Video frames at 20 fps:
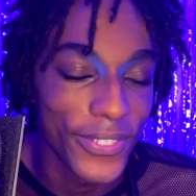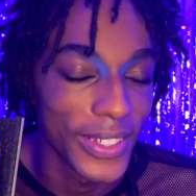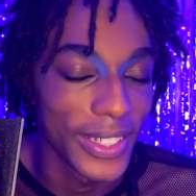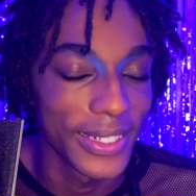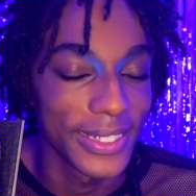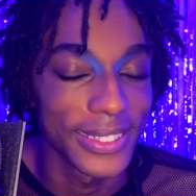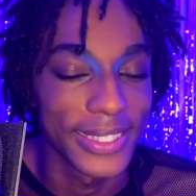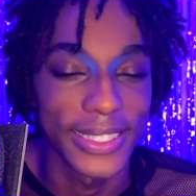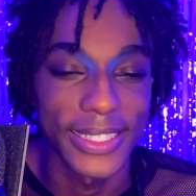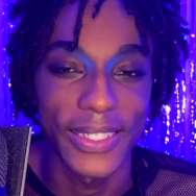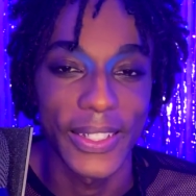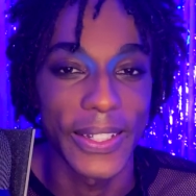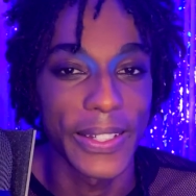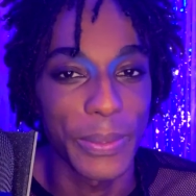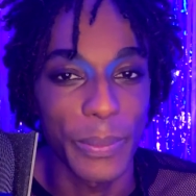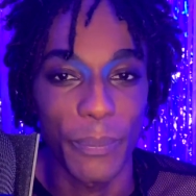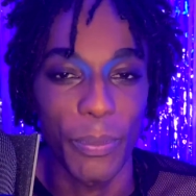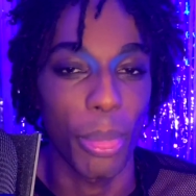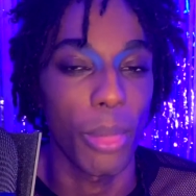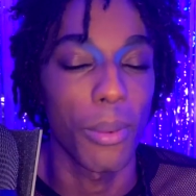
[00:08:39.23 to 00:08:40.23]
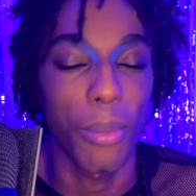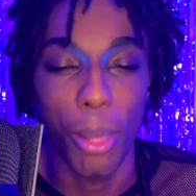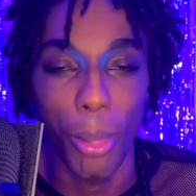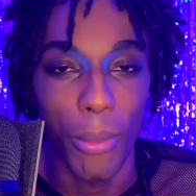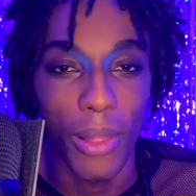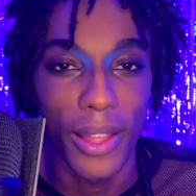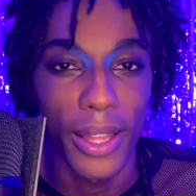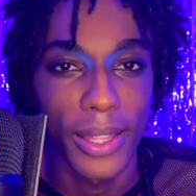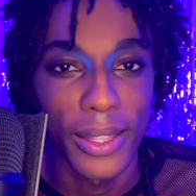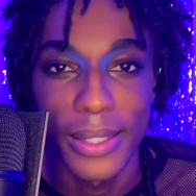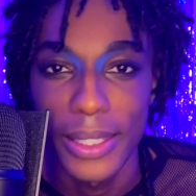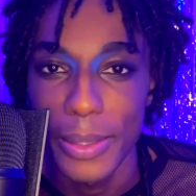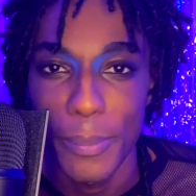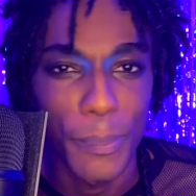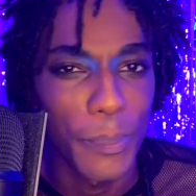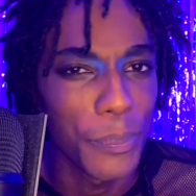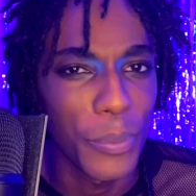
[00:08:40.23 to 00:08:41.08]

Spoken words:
and like blah blah blah,